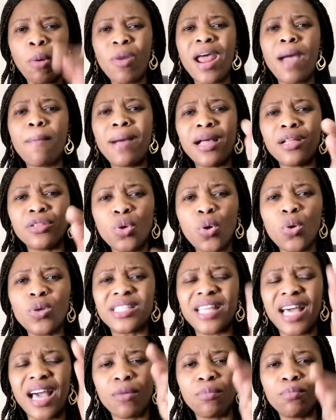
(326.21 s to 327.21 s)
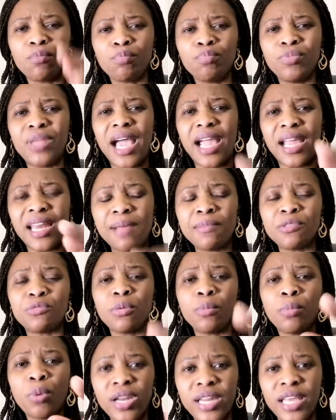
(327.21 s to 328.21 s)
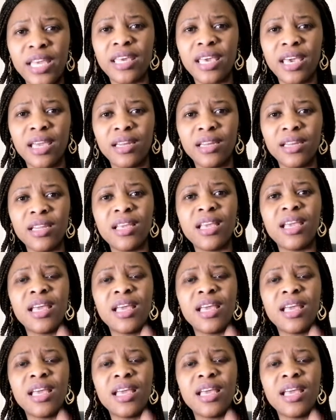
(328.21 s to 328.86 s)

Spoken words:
what about those that claim to be born again,